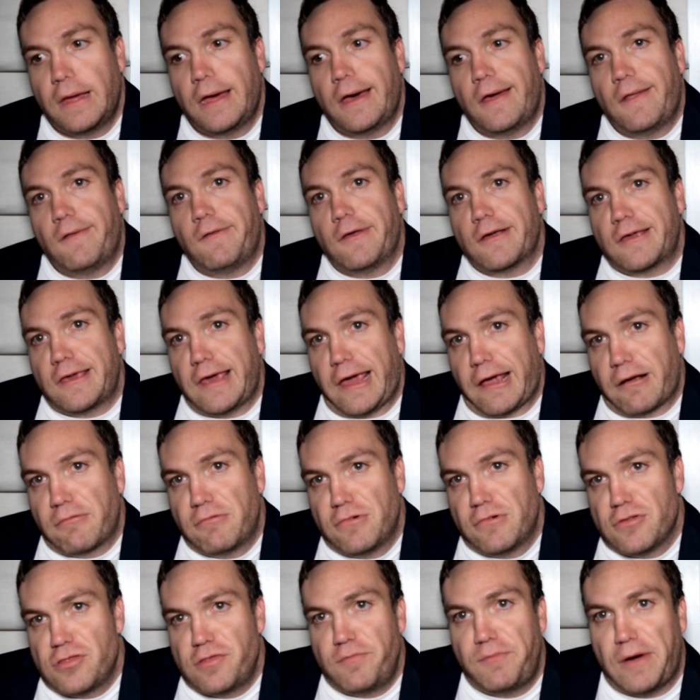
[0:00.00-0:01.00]
the king
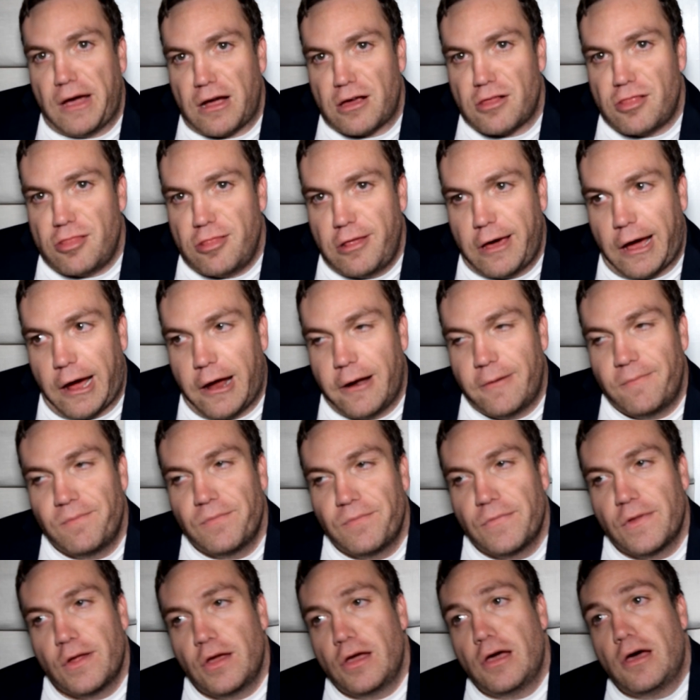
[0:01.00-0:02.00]
respects that.
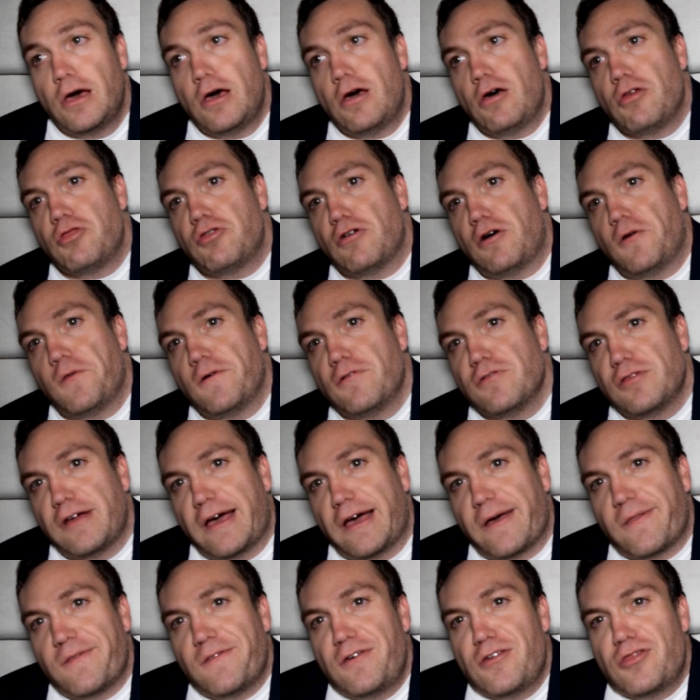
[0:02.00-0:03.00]
So there's
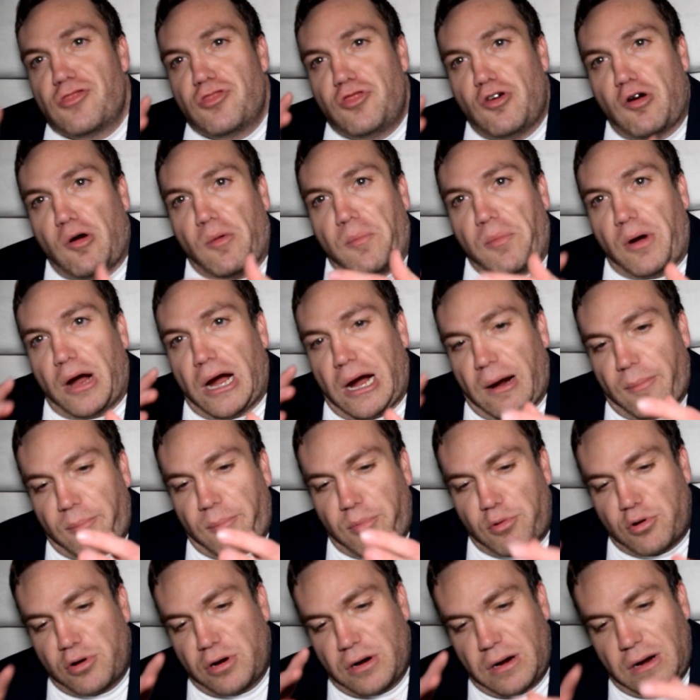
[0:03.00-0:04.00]
like this soap
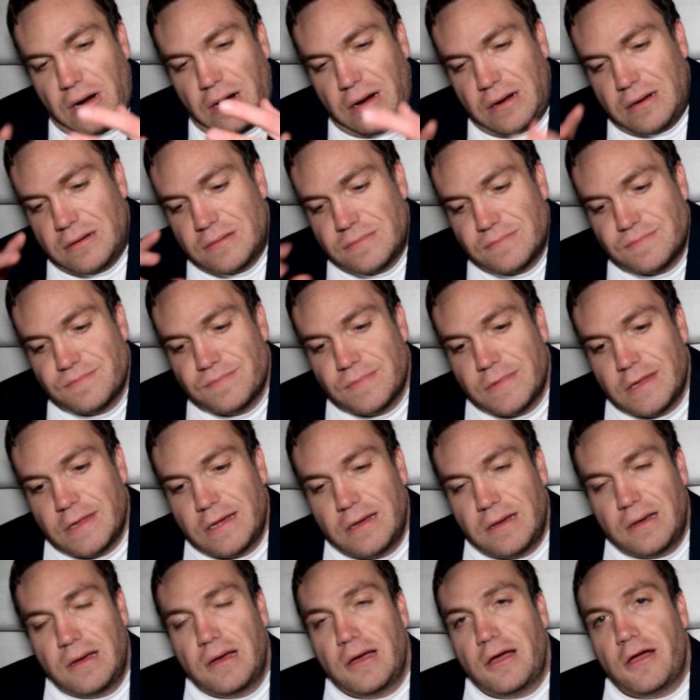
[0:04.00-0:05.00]
opera,
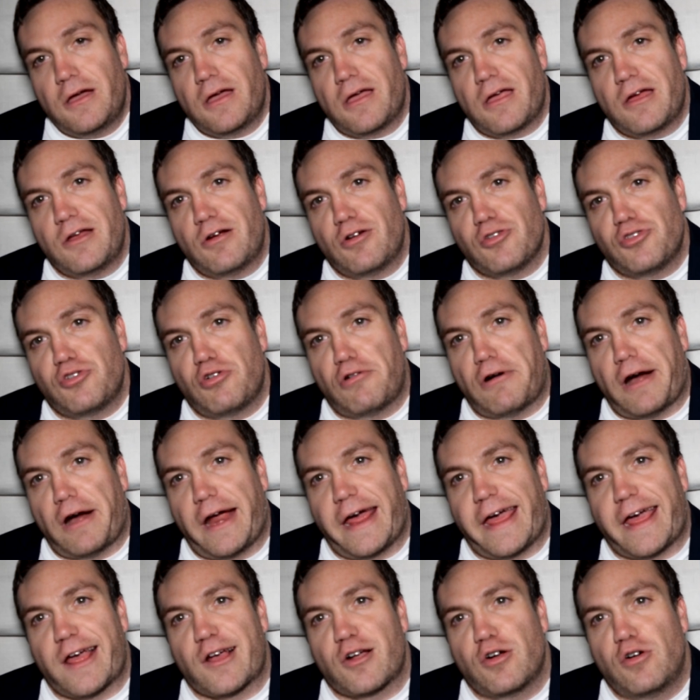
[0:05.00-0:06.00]
you know,
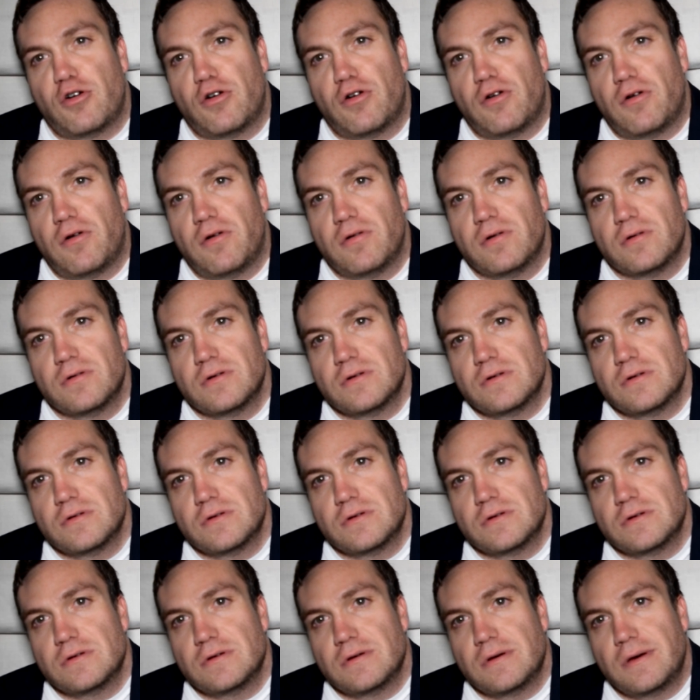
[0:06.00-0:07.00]
triangle
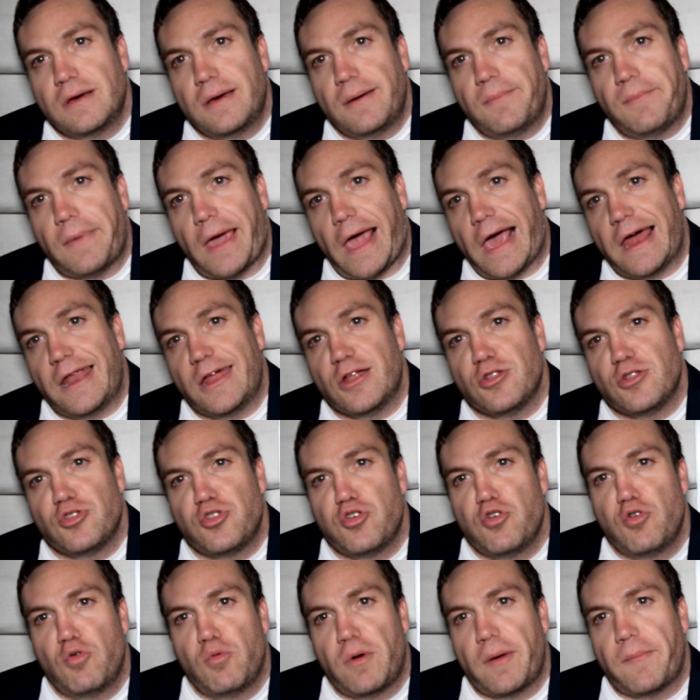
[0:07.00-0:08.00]
man and
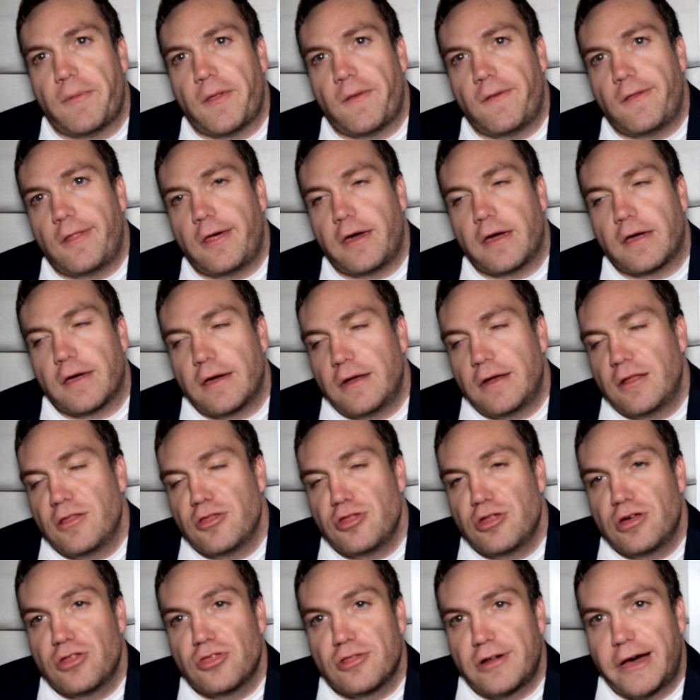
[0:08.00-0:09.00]
two women thing, and it's
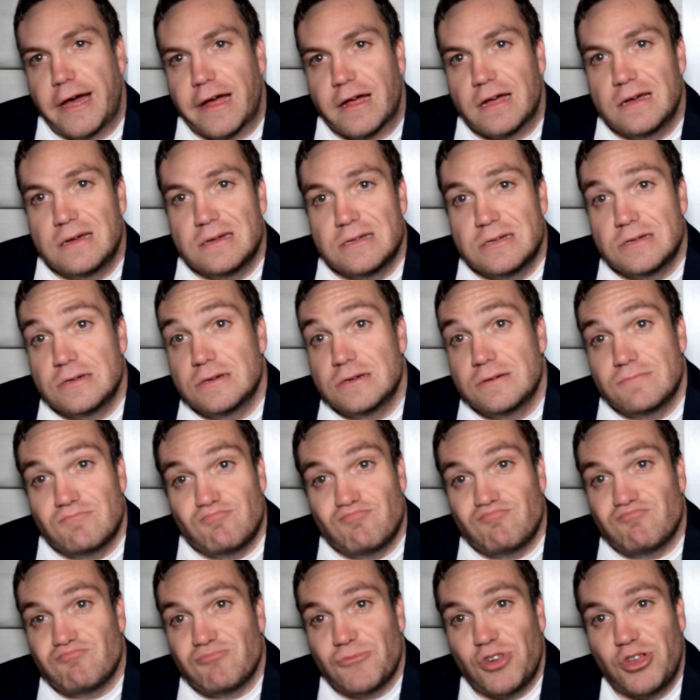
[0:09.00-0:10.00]
just like,
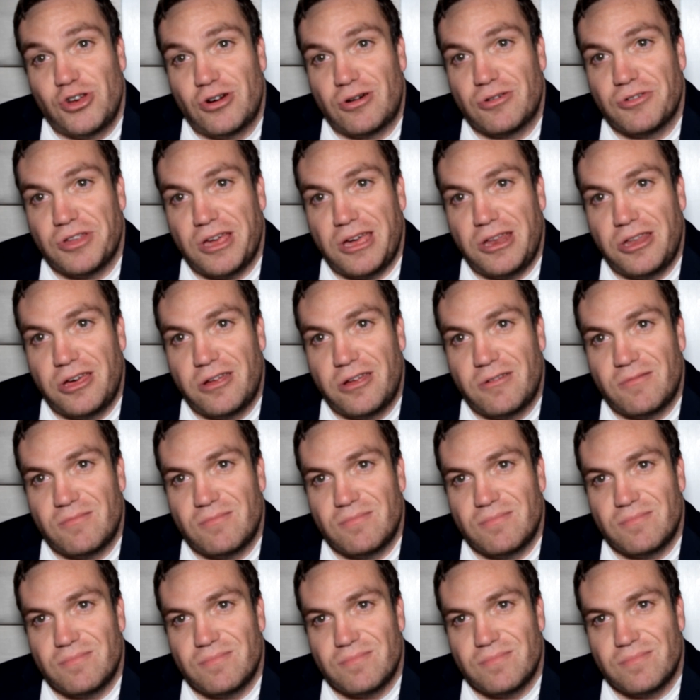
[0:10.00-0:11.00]
you don't need it.
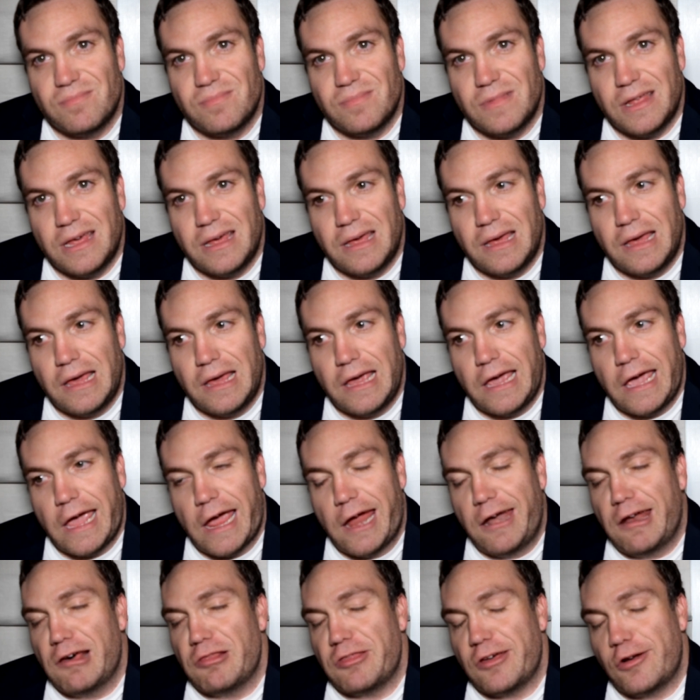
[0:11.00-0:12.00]
It
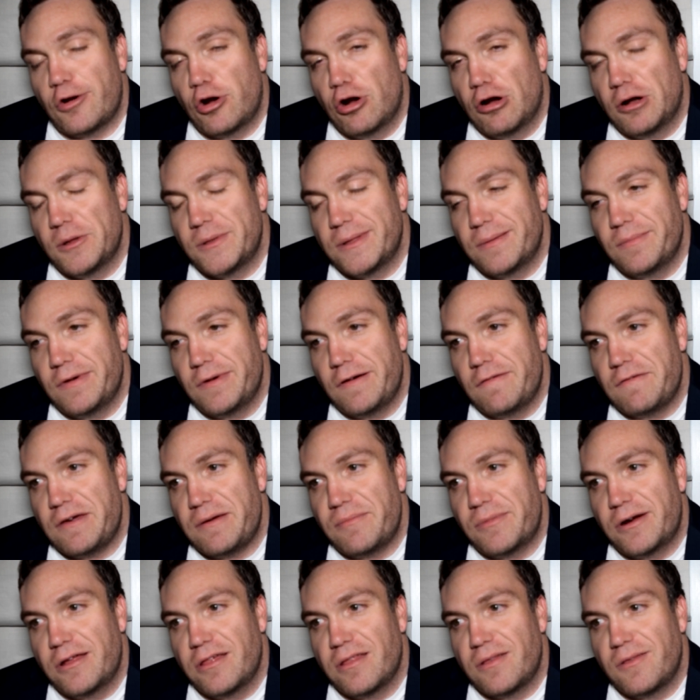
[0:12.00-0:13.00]
doesn't hurt the movie,
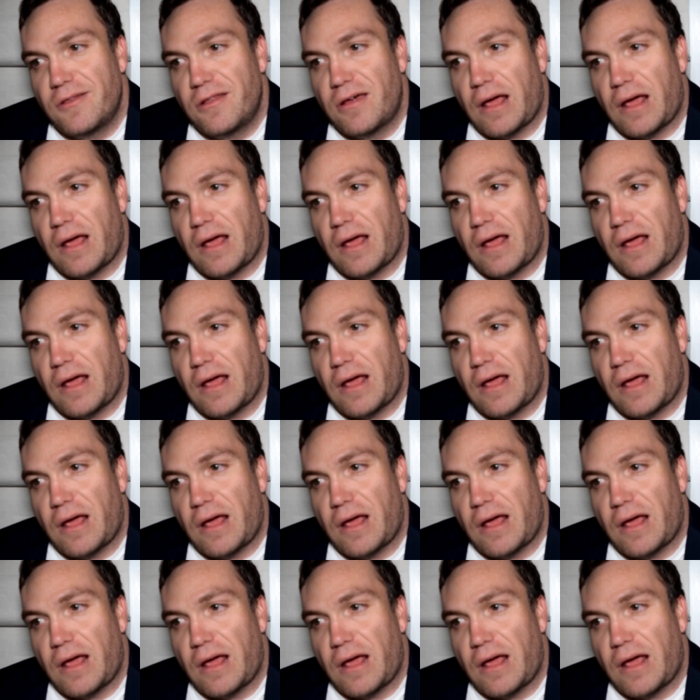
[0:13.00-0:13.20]
but